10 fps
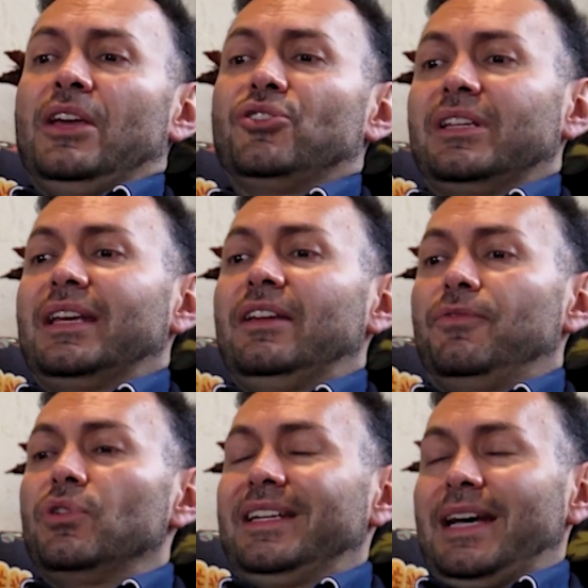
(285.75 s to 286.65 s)
You're going to get
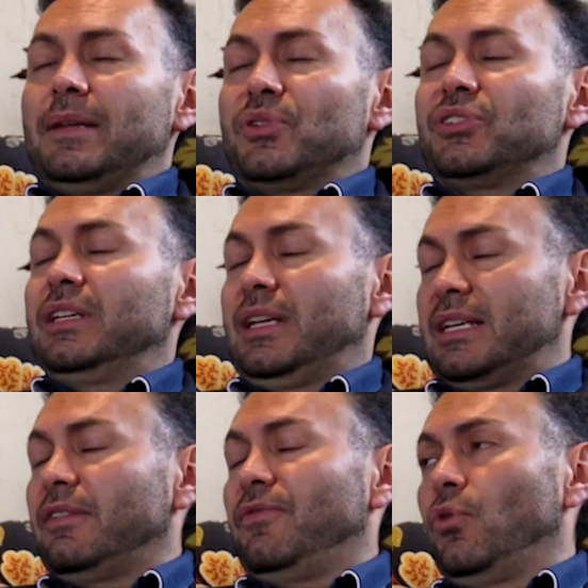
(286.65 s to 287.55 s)
49%
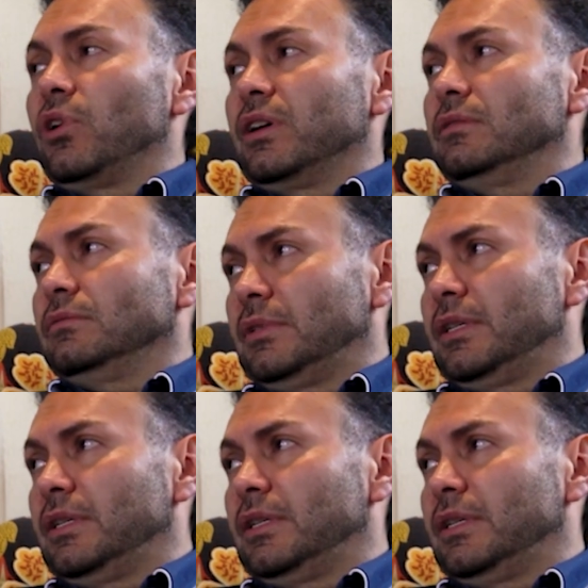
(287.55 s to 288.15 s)
as a foreign